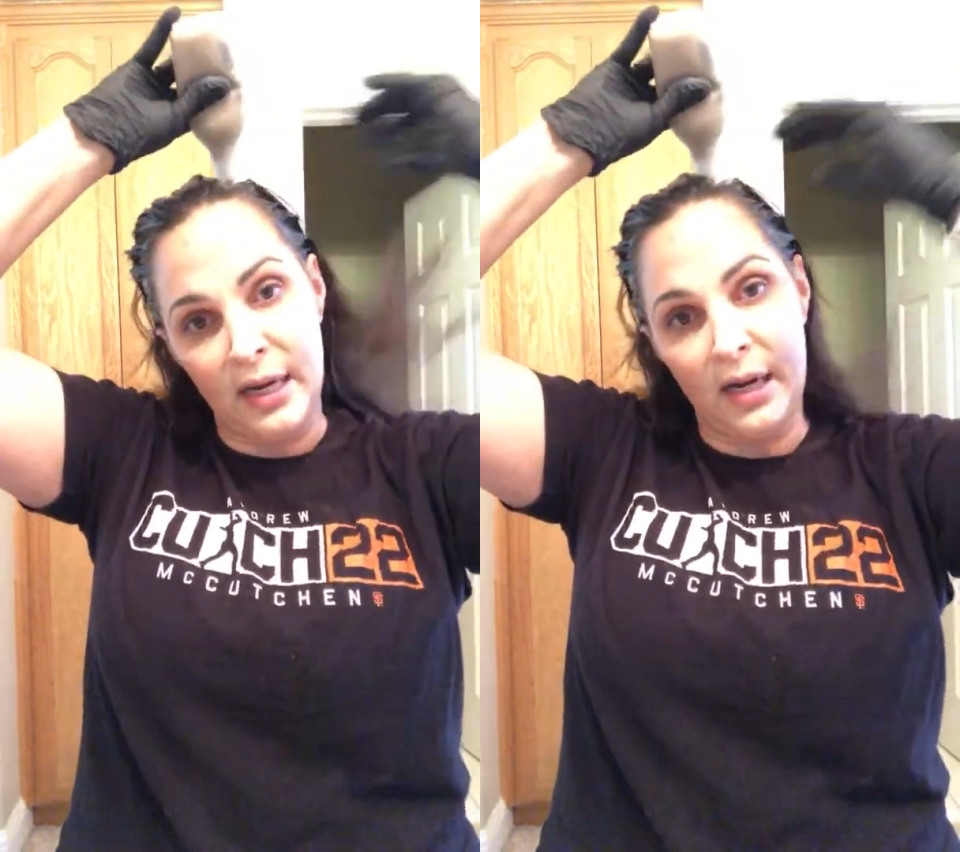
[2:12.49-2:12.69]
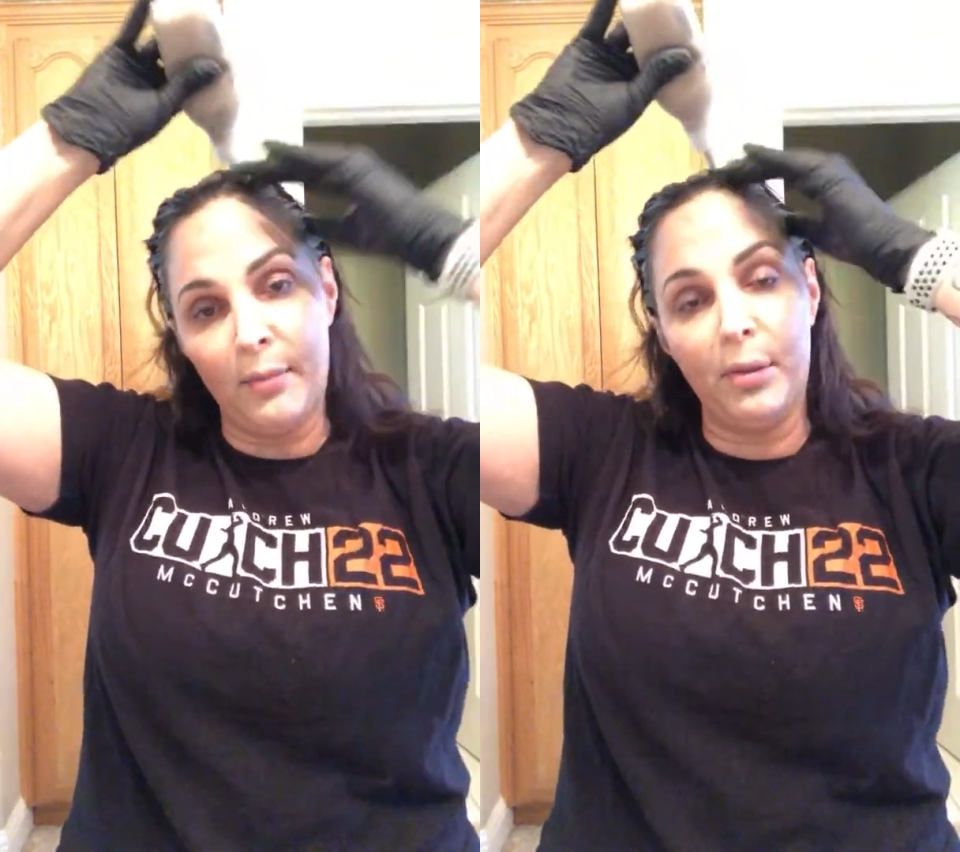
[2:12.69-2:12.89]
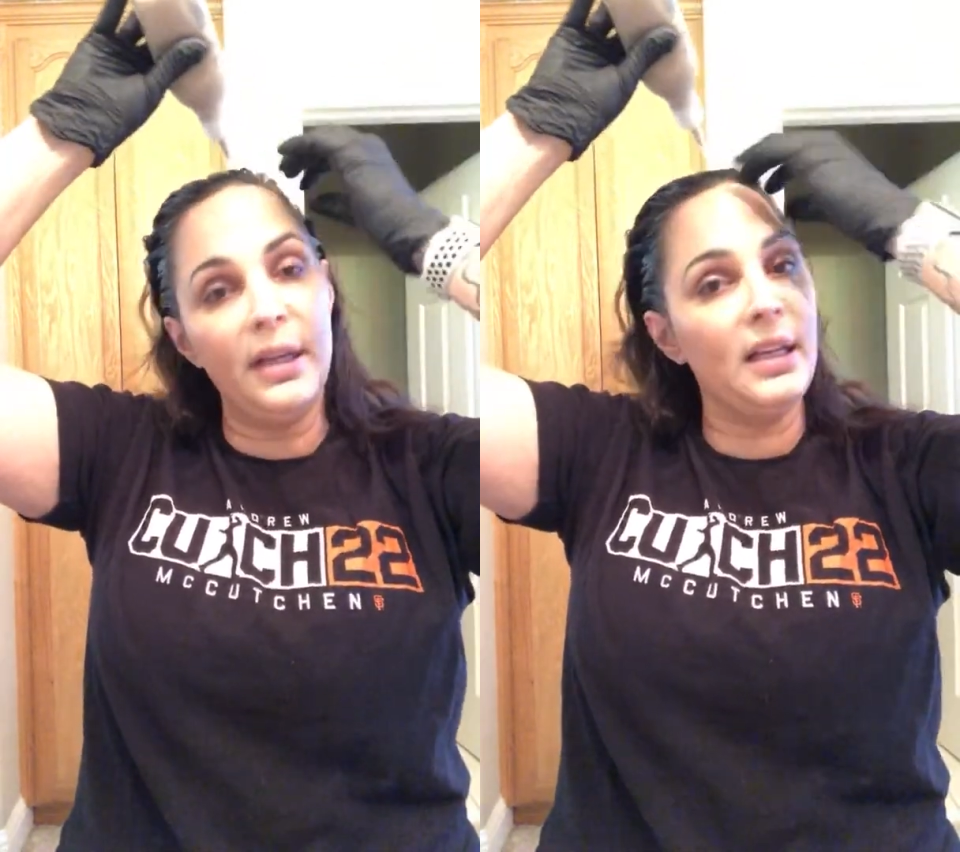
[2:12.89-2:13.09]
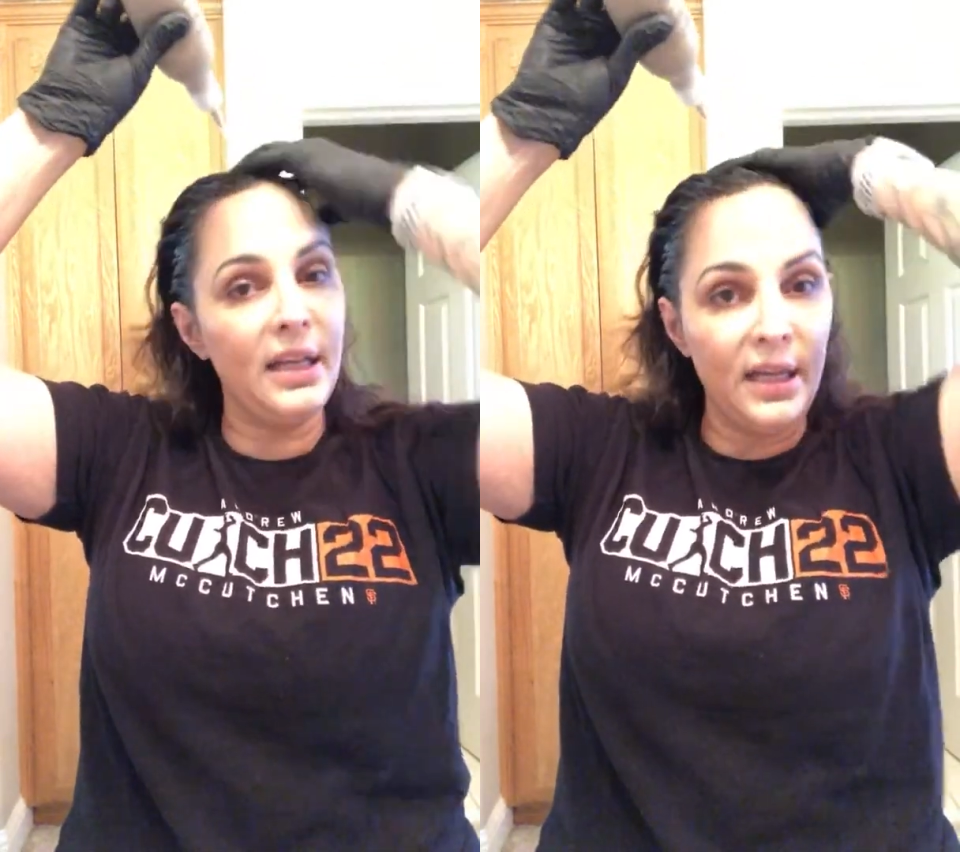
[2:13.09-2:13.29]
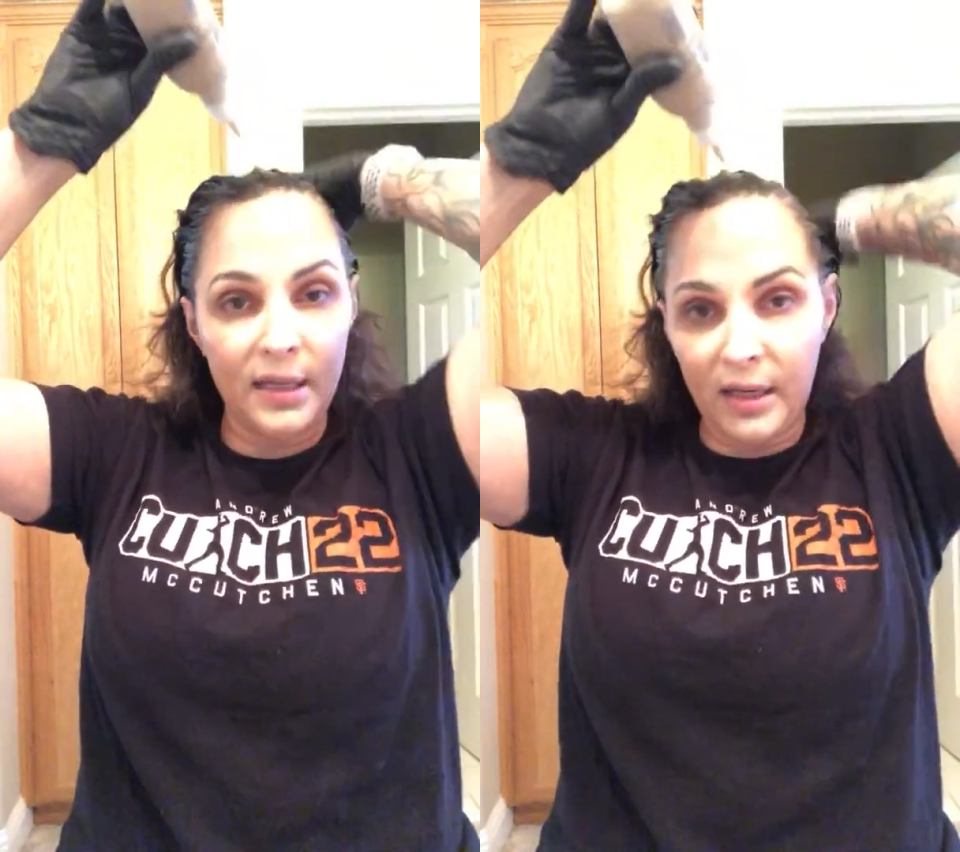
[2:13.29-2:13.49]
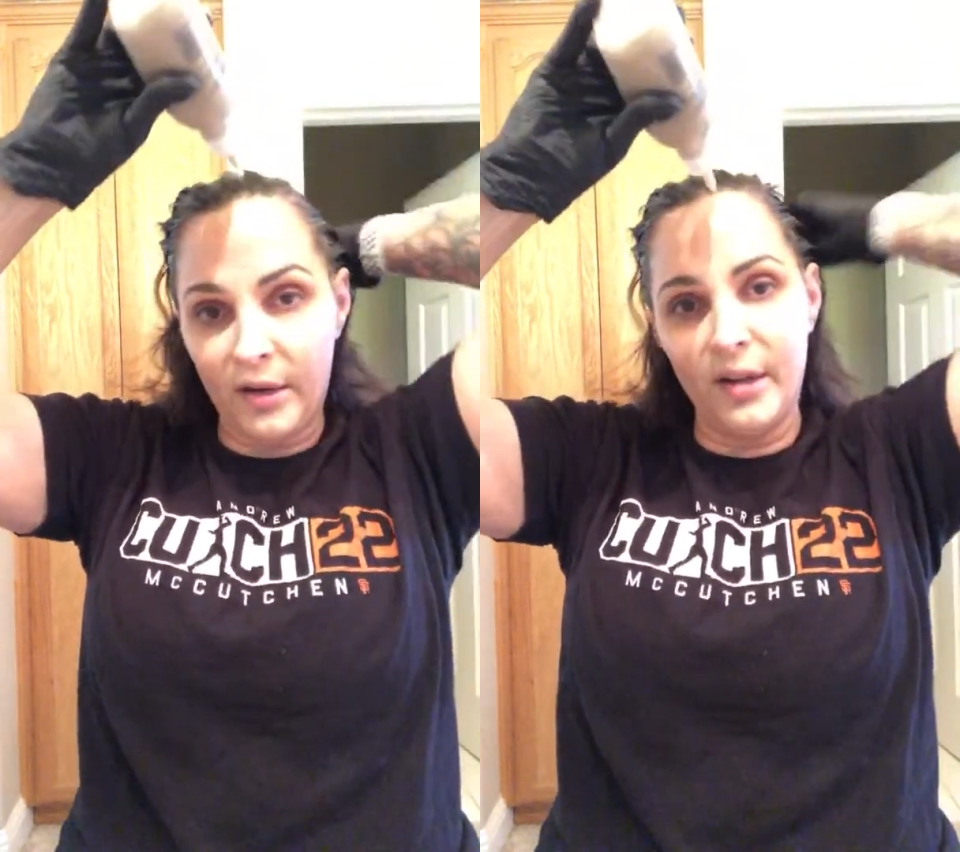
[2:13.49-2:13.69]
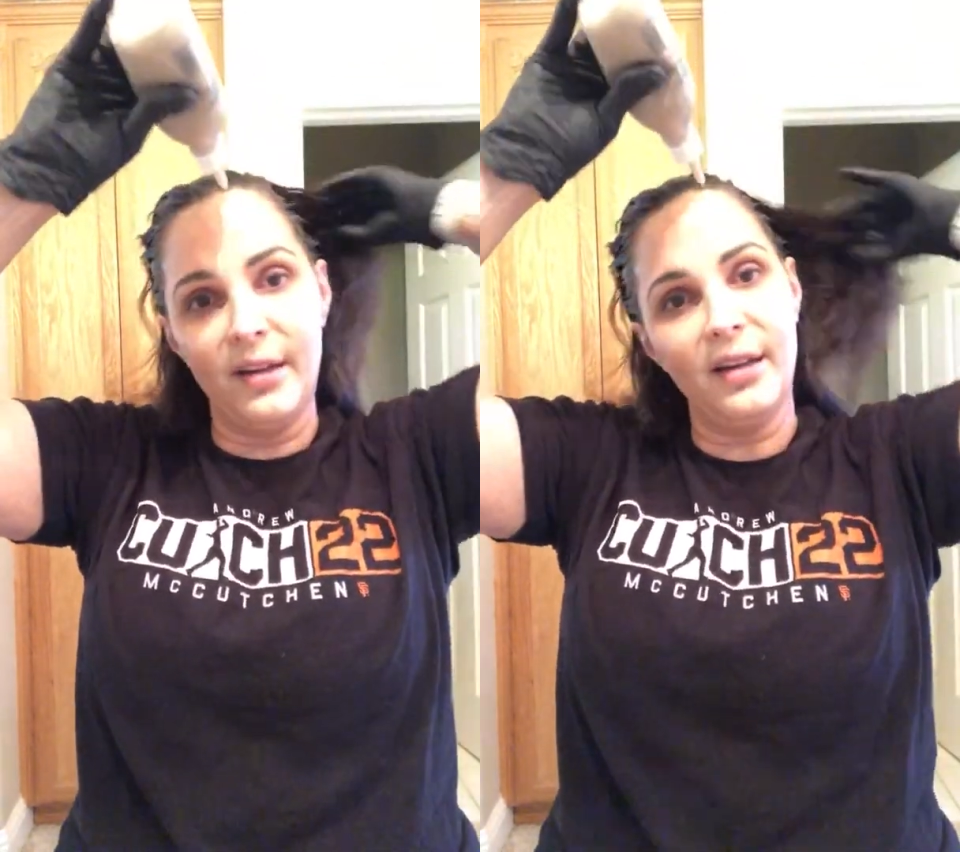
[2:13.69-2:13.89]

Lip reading: and completely eat dinner.